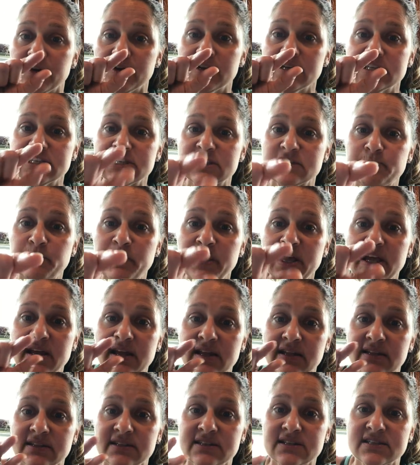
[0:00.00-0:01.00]

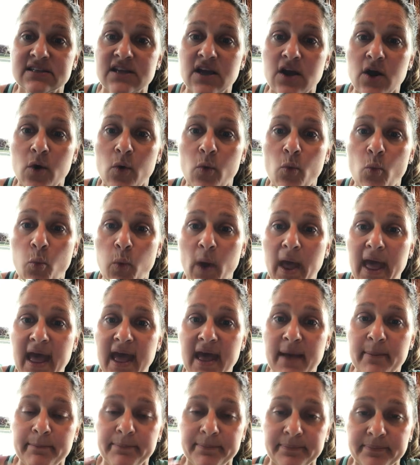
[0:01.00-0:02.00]
spins,
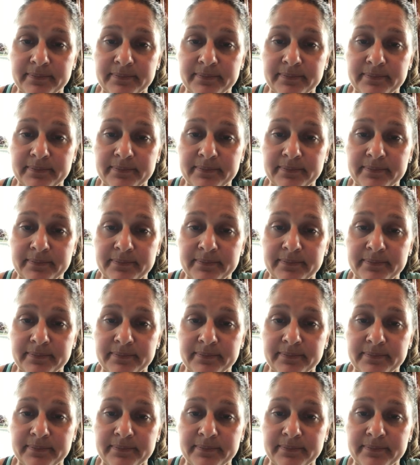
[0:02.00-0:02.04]
web.